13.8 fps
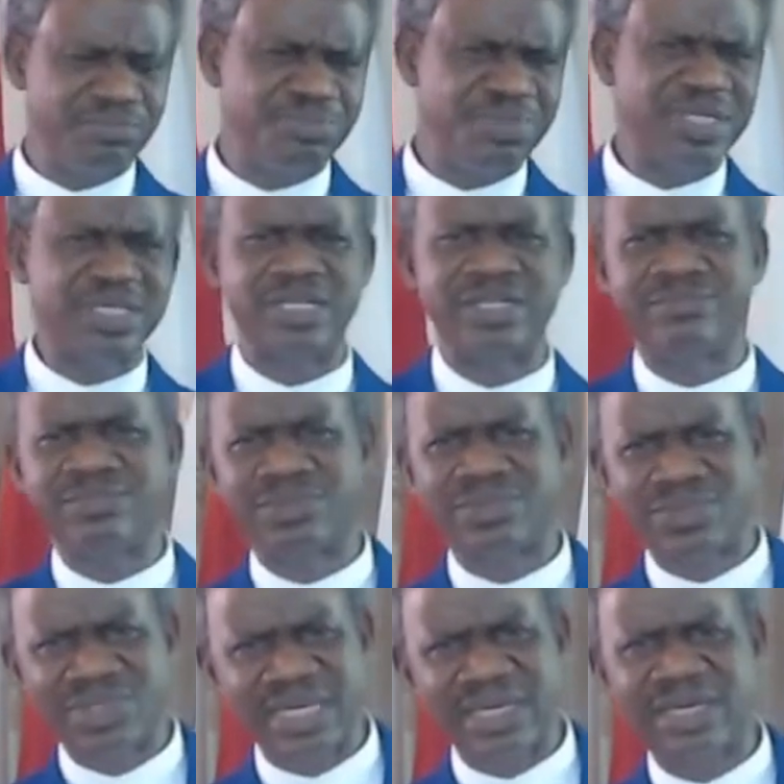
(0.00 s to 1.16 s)
beat him,
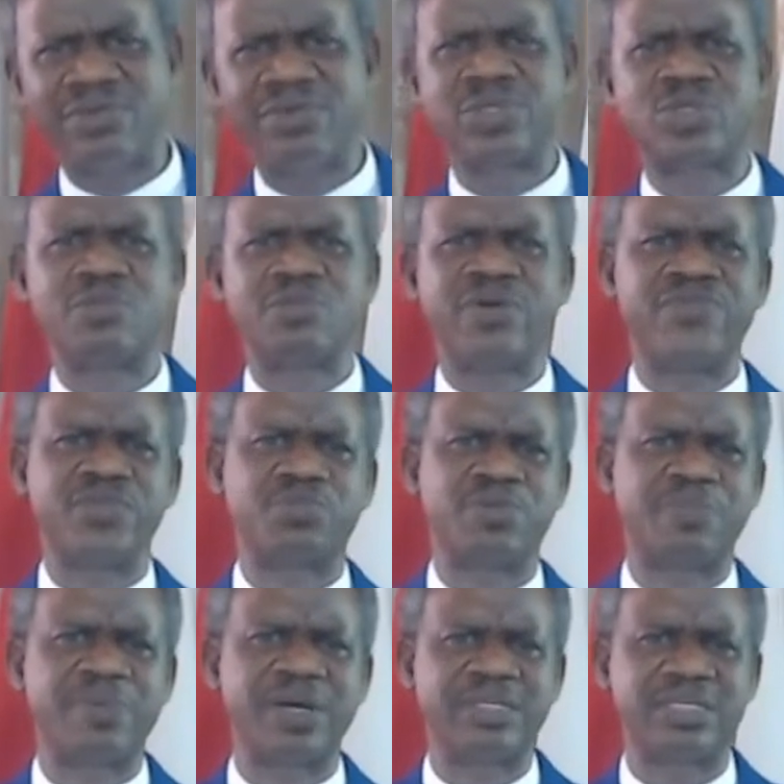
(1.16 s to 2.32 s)
take away some of his
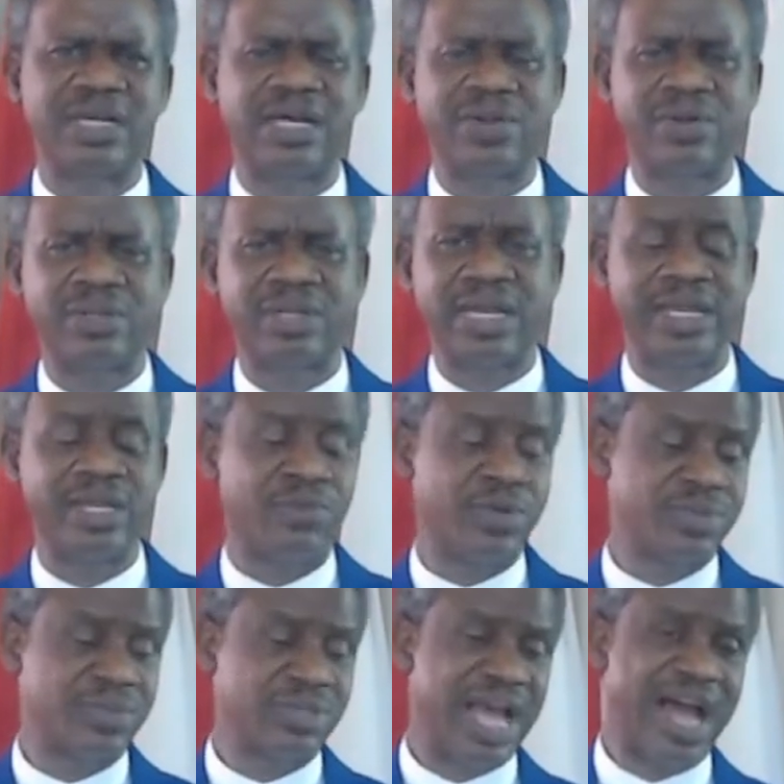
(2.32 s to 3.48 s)
property and all that, and he
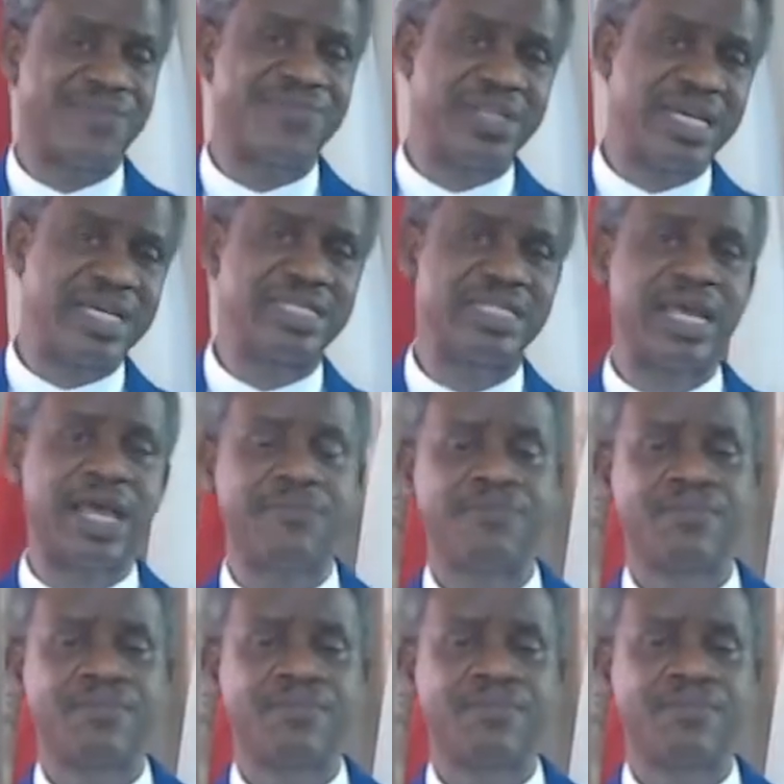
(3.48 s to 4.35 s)
was half dead there.